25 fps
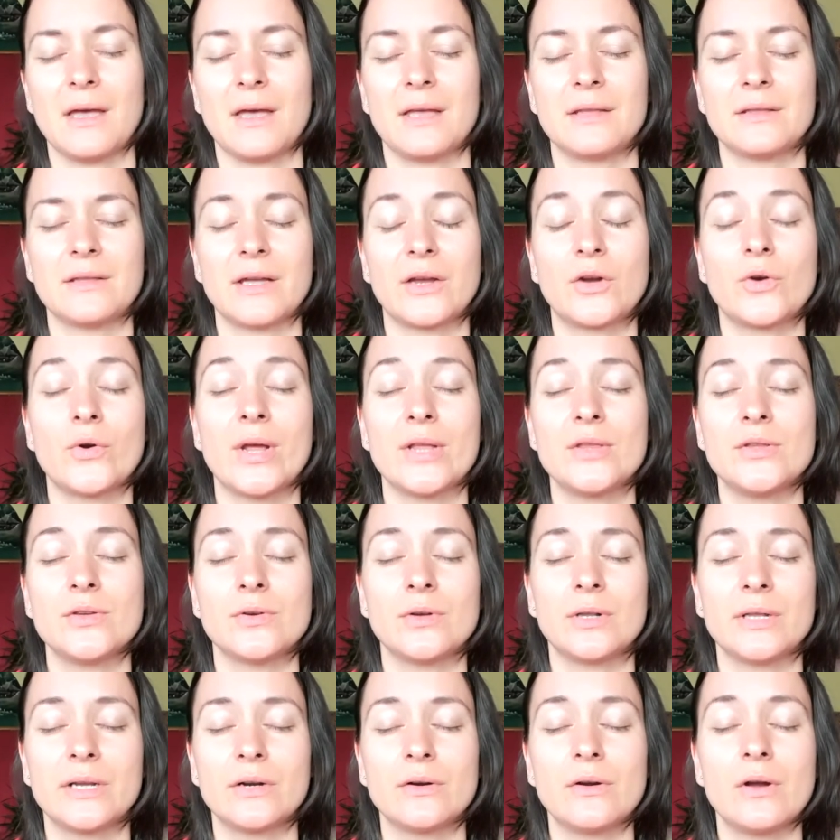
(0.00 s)
And I
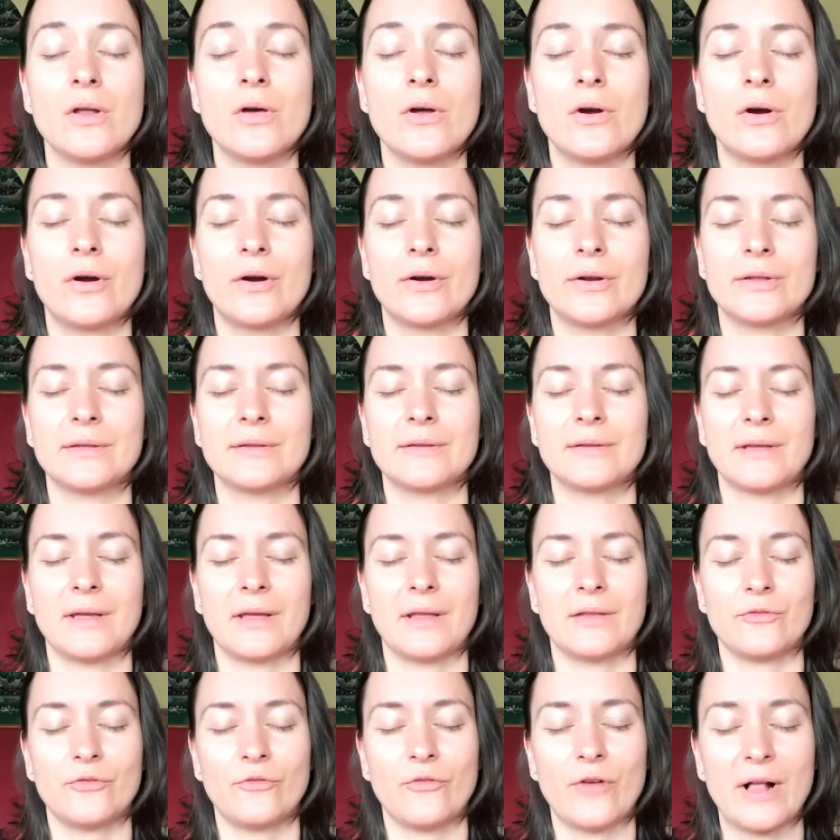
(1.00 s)
gradually learned
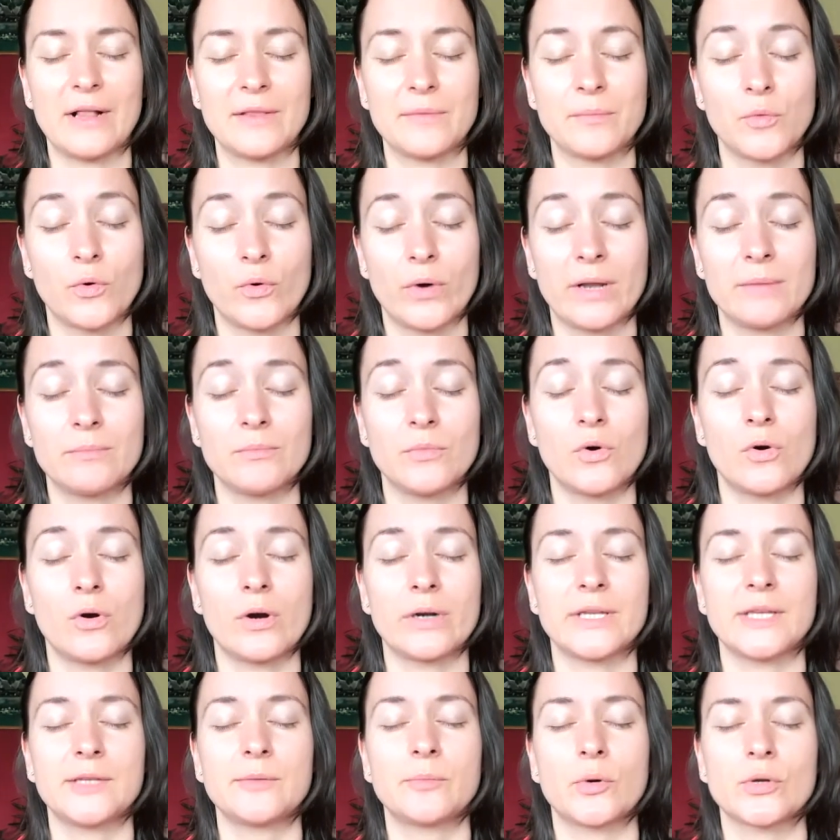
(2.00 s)
and felt more and
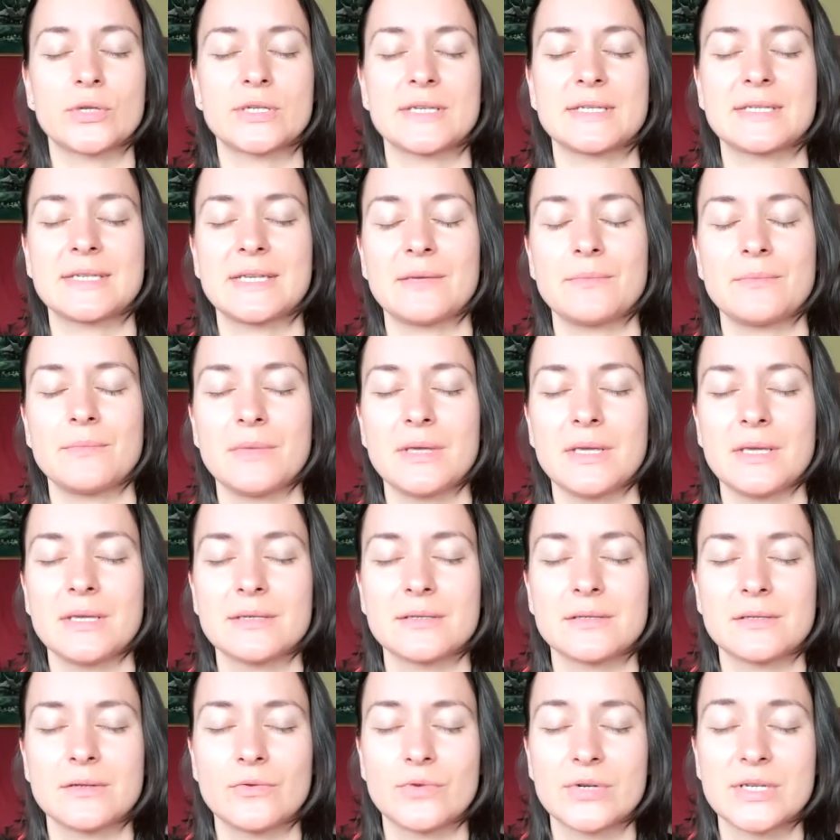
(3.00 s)
more that processing
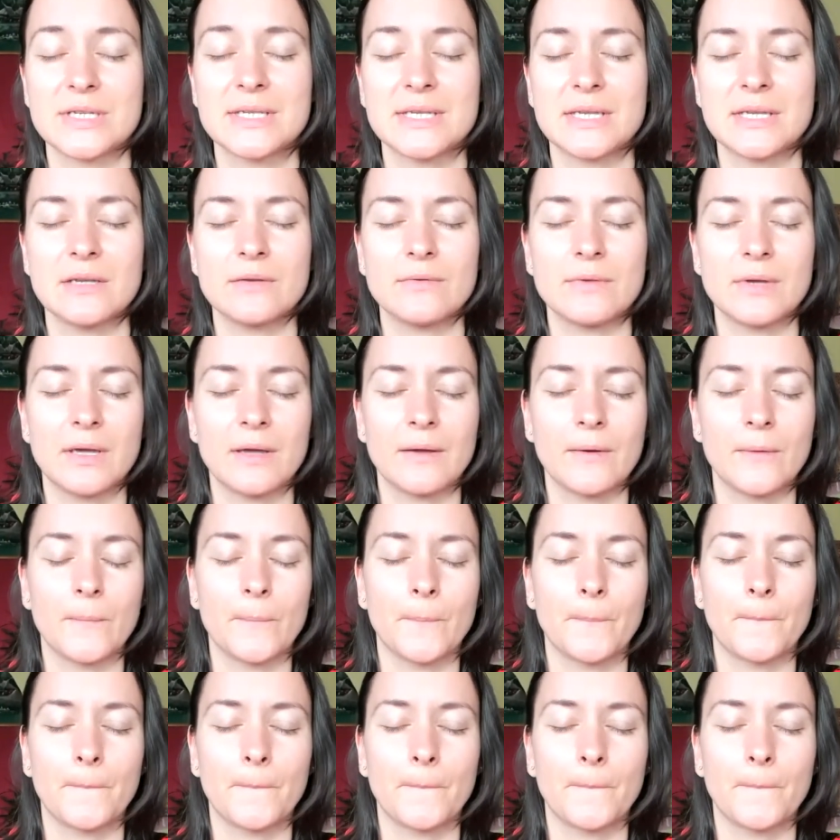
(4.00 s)
means receiving